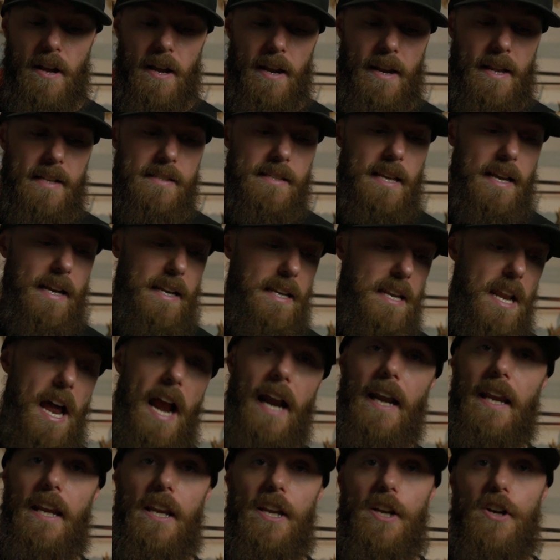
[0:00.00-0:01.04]
and it's like
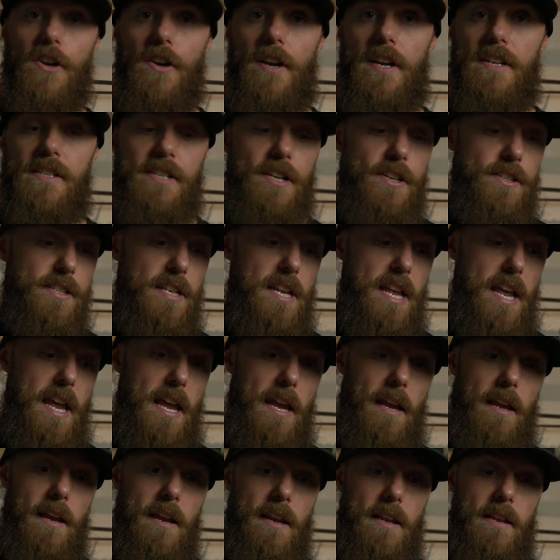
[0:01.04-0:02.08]
90 degrees here today.
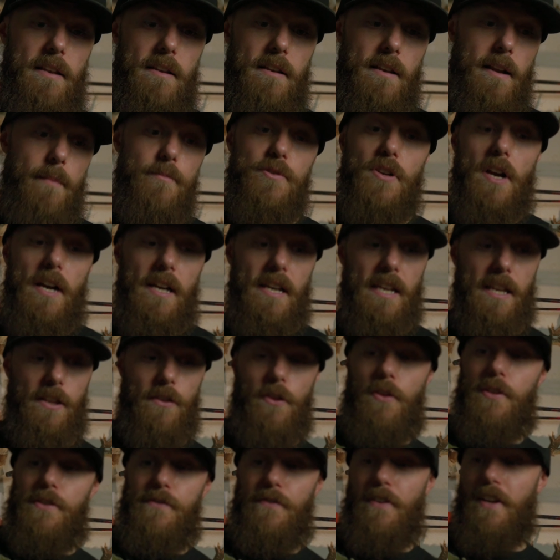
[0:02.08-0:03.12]
And I'm trying to get
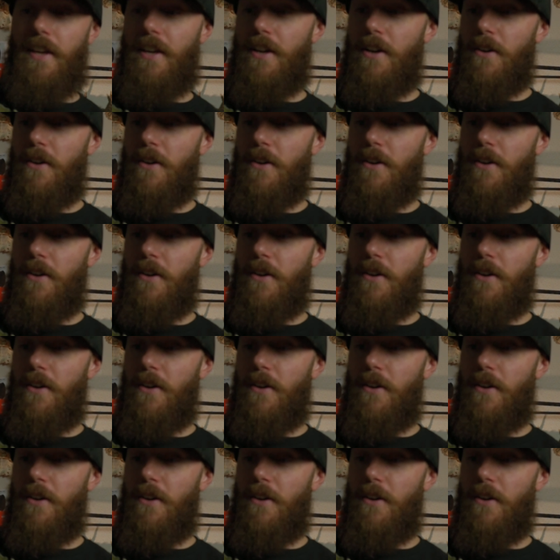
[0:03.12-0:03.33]
this video